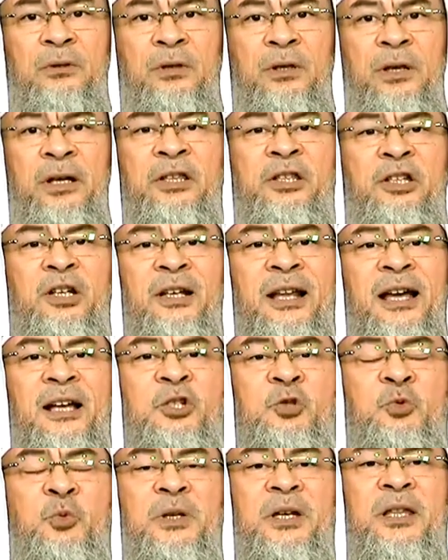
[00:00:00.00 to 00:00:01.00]

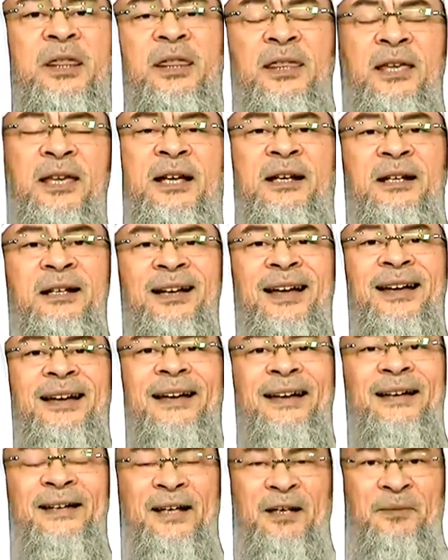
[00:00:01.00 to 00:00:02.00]
intellectually think like
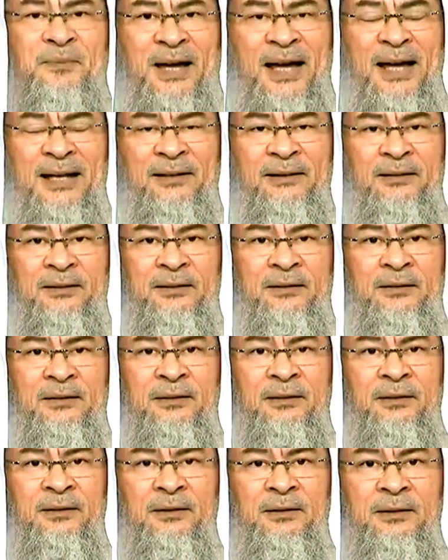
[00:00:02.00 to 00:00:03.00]
a real man,
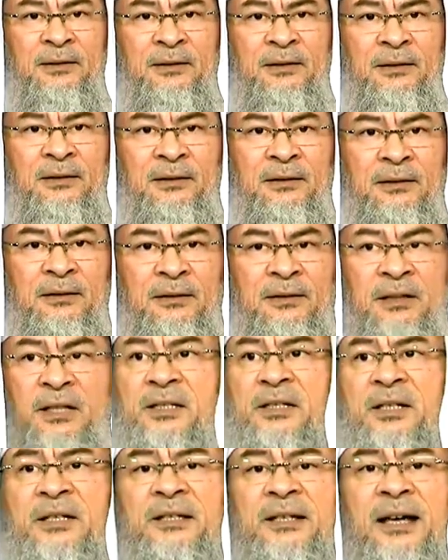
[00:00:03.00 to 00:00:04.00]
this
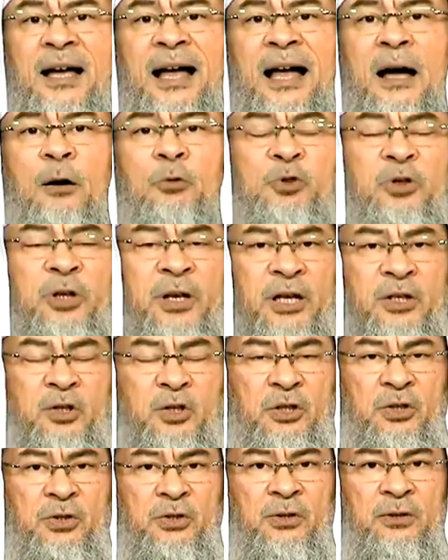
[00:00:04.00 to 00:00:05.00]
is
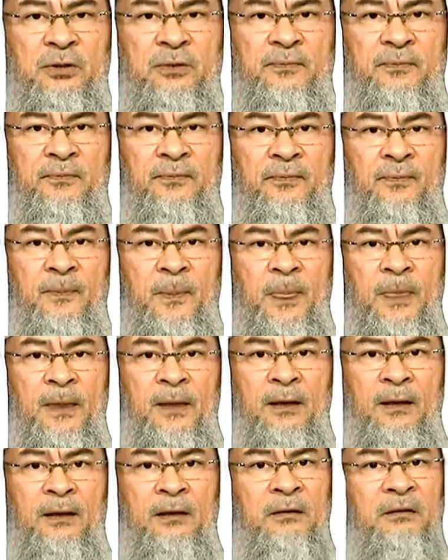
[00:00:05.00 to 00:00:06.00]
outrageous.
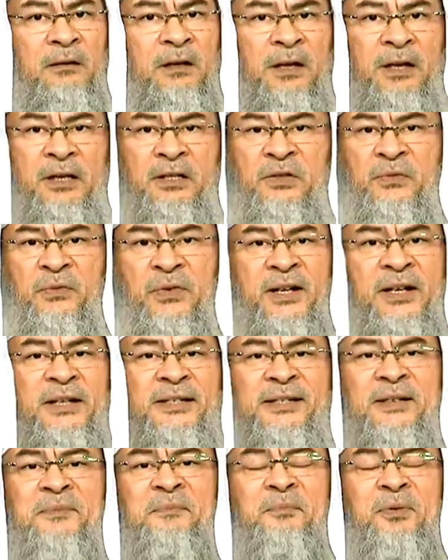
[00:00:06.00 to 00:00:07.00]
It's very
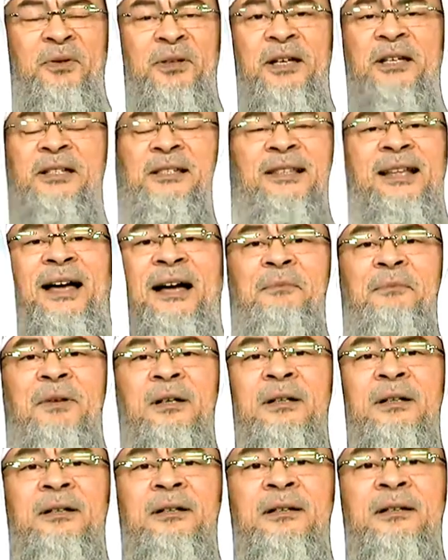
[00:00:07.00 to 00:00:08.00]
simple. Islam
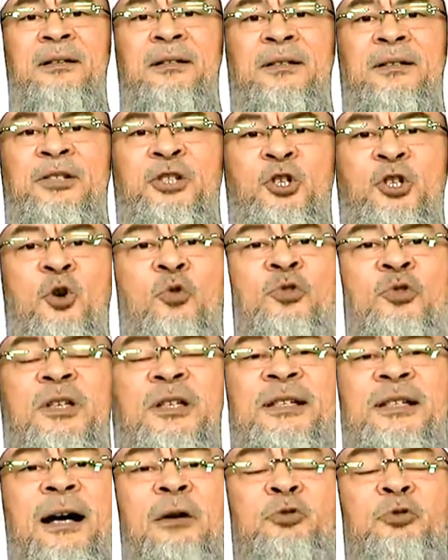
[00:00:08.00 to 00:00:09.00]
shows
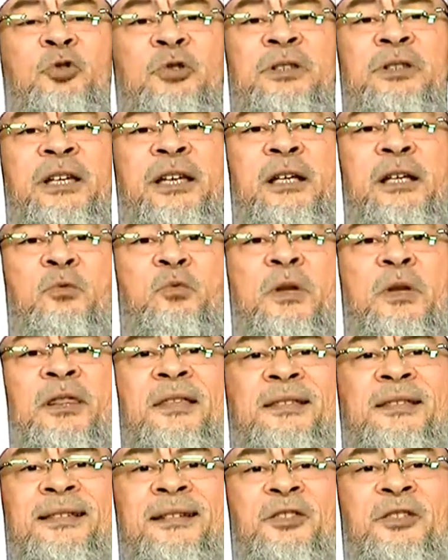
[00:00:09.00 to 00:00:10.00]
us how to deal with
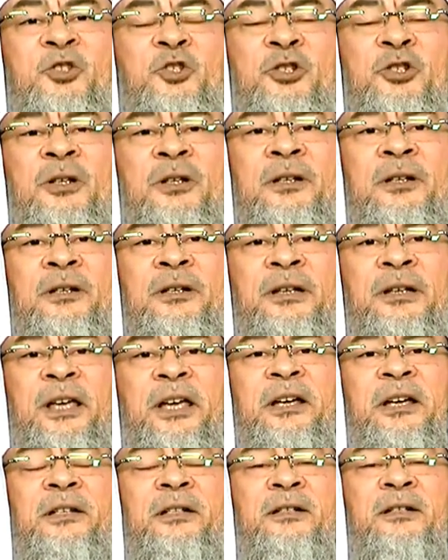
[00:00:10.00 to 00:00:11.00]
such
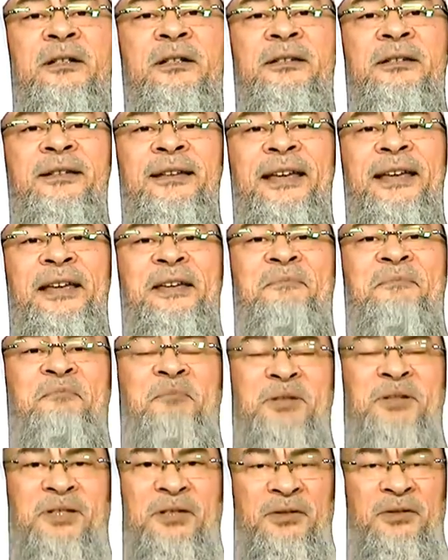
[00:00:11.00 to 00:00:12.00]
ignorant
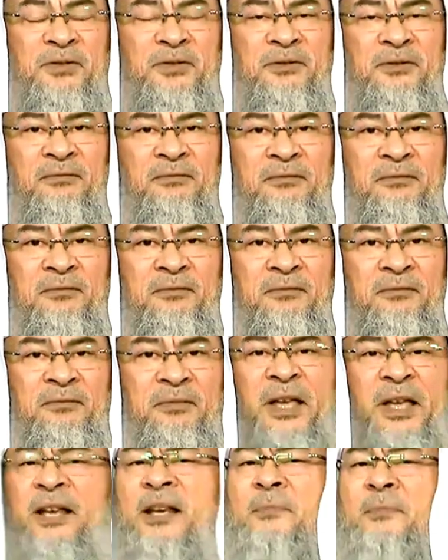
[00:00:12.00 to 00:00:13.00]
imbeciles
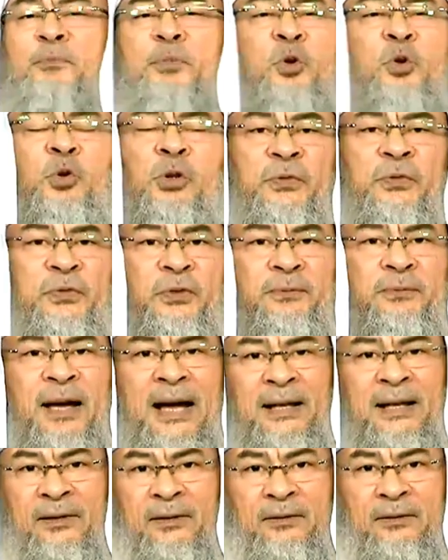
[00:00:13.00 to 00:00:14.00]
in a beautiful
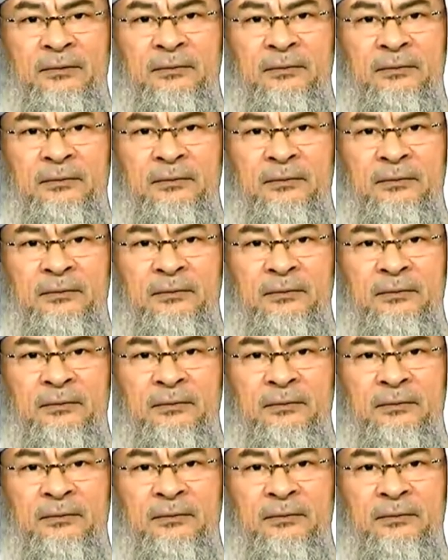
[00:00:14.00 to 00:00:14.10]
manner.